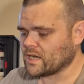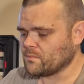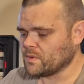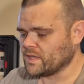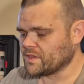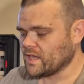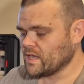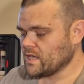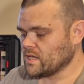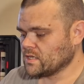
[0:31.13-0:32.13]
come
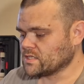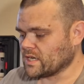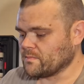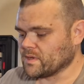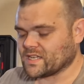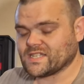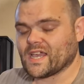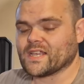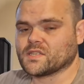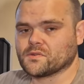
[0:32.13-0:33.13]
with some
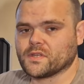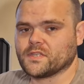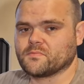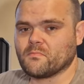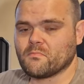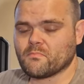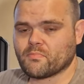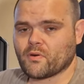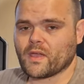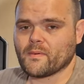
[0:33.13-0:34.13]
accessories,
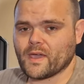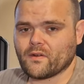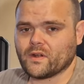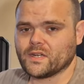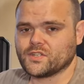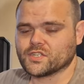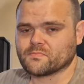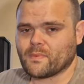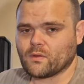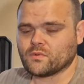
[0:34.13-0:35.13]
primarily
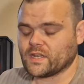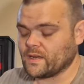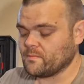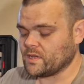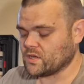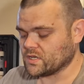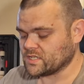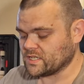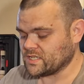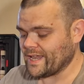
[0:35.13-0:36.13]
just mounting,
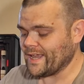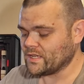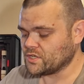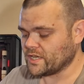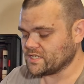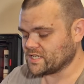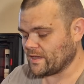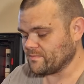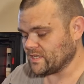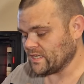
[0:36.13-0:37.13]
because it's LJ
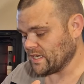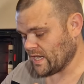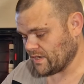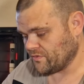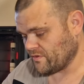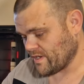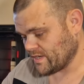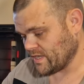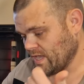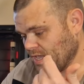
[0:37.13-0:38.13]

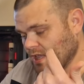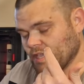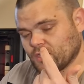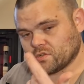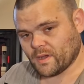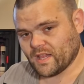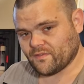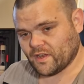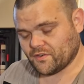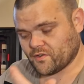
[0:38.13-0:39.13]
1700,
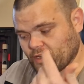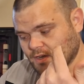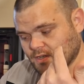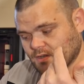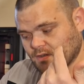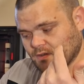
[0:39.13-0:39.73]
1200,